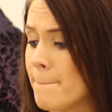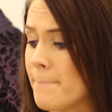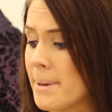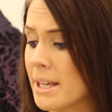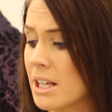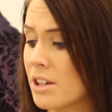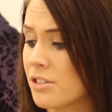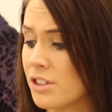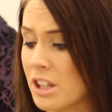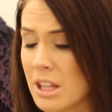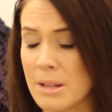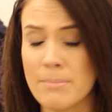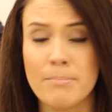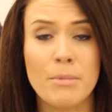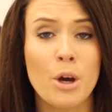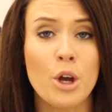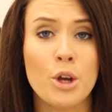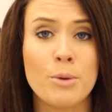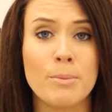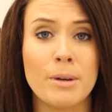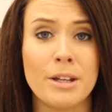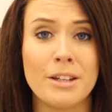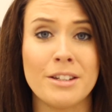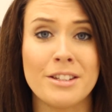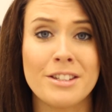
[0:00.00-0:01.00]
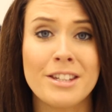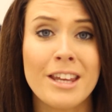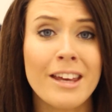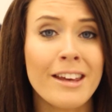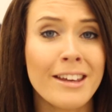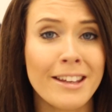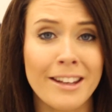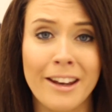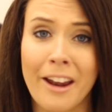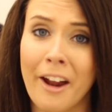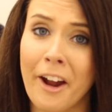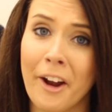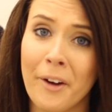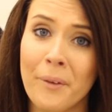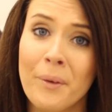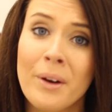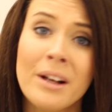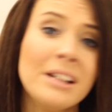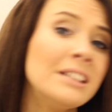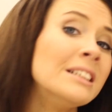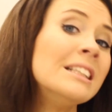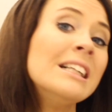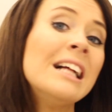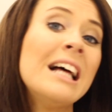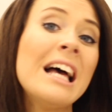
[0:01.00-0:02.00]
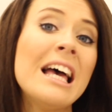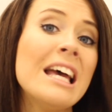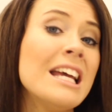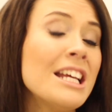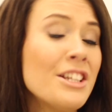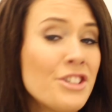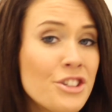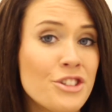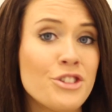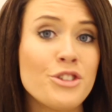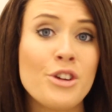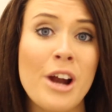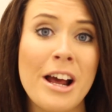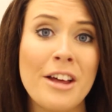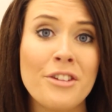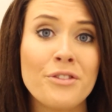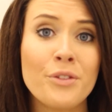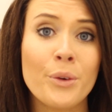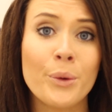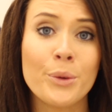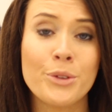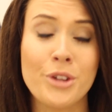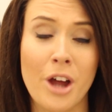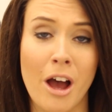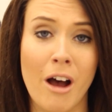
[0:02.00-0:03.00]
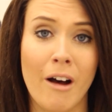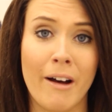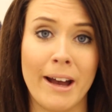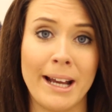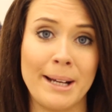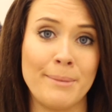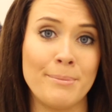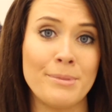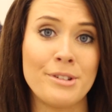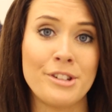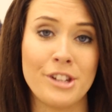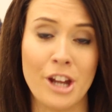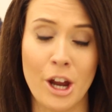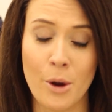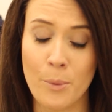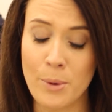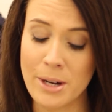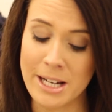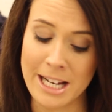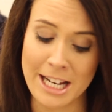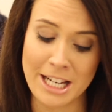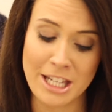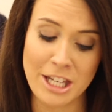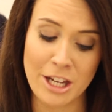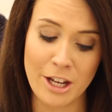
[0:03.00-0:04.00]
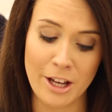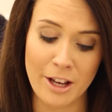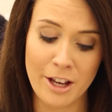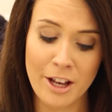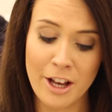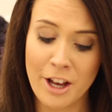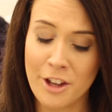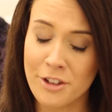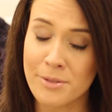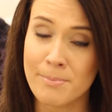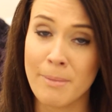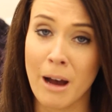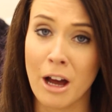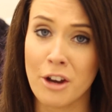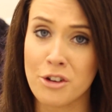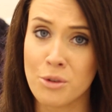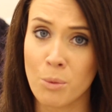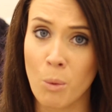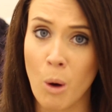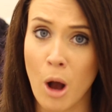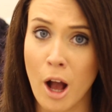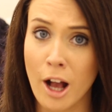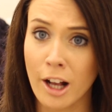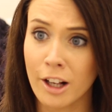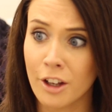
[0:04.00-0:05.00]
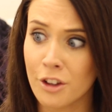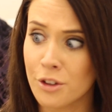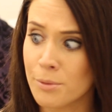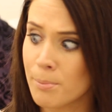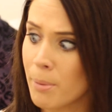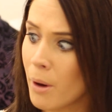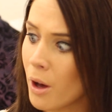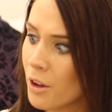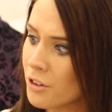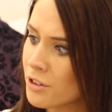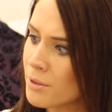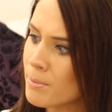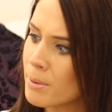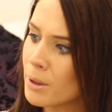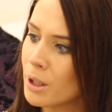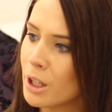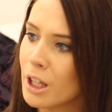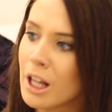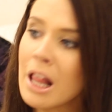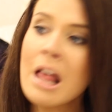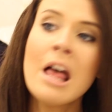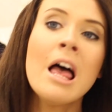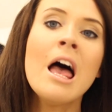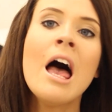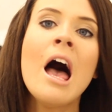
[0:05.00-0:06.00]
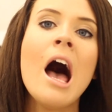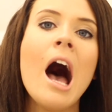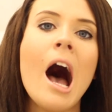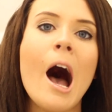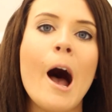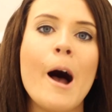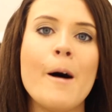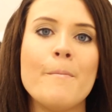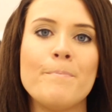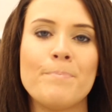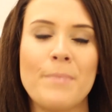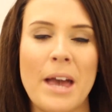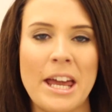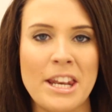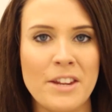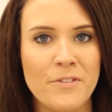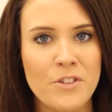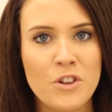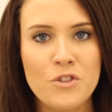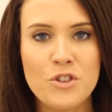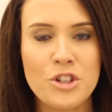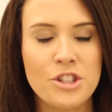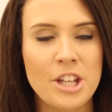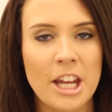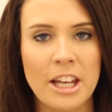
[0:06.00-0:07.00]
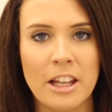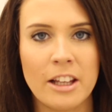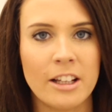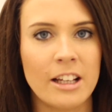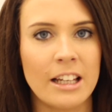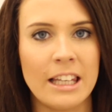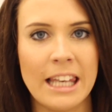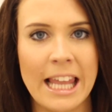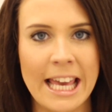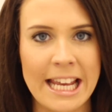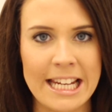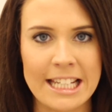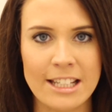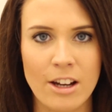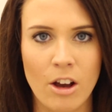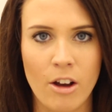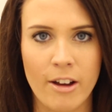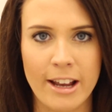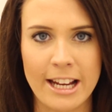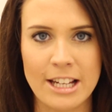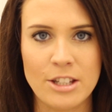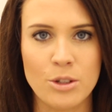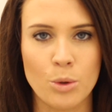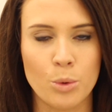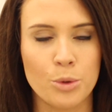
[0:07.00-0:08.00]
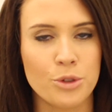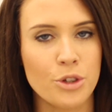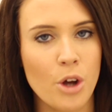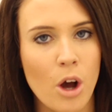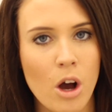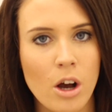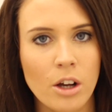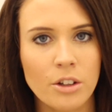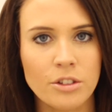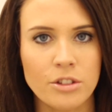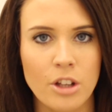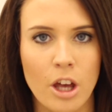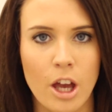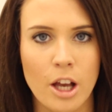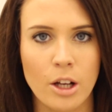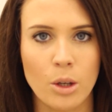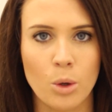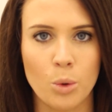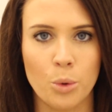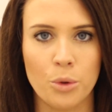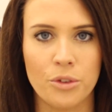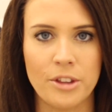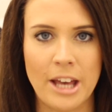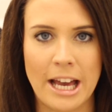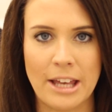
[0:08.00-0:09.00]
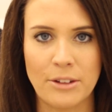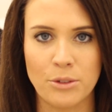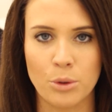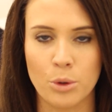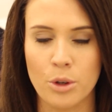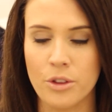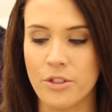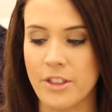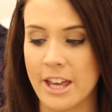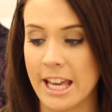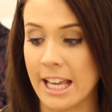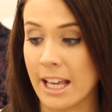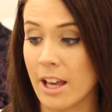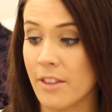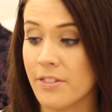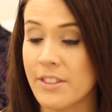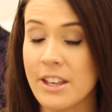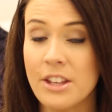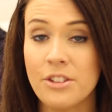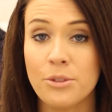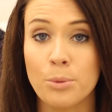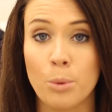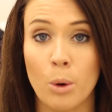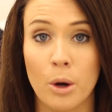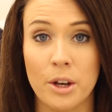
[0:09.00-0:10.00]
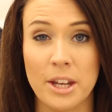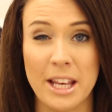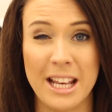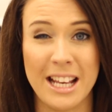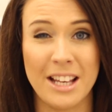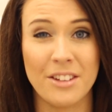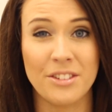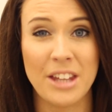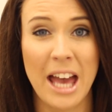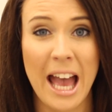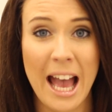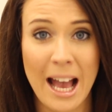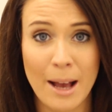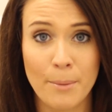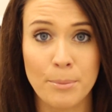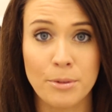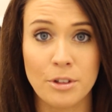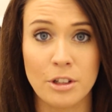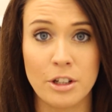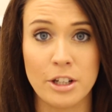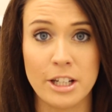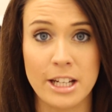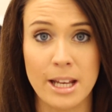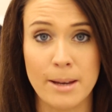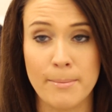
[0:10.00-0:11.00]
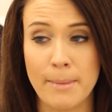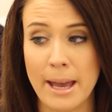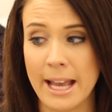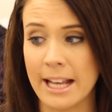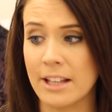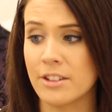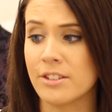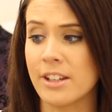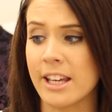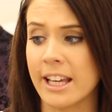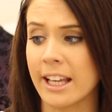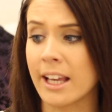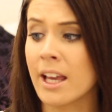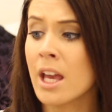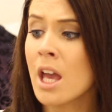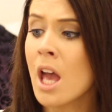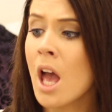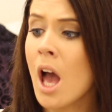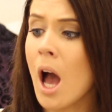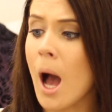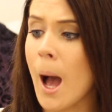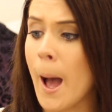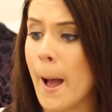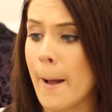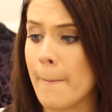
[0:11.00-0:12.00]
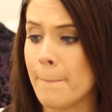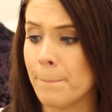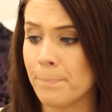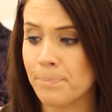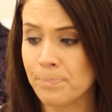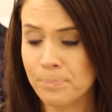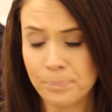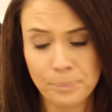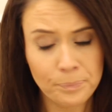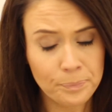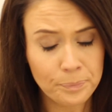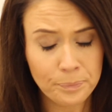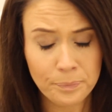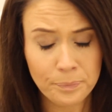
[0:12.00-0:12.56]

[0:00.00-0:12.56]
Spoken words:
because at the moment, you know, it's stressful time, so we need to as much work as possible. And if you just have like a late night or dark circles, that sort of thing, this one is absolutely amazing. And